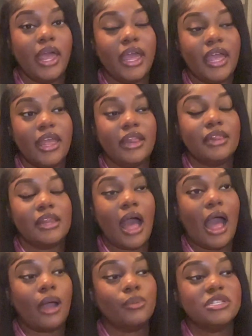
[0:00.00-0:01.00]
And
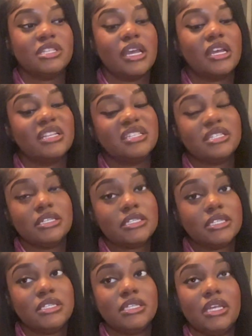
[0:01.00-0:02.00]
I would say
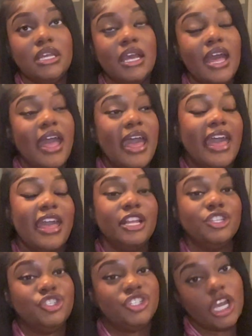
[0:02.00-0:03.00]
consistency
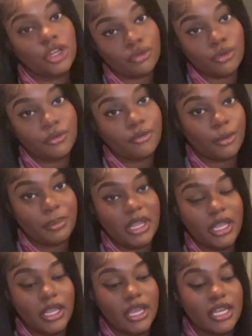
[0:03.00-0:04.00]
in general for
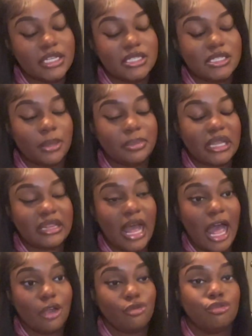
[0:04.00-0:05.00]
me is something that
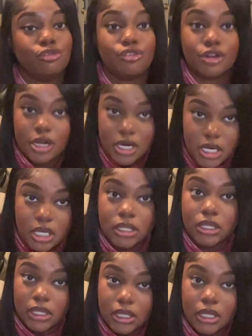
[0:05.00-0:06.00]
I
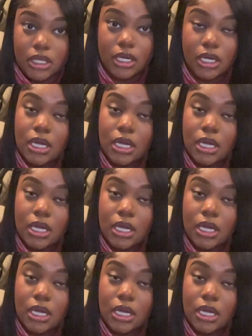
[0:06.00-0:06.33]
really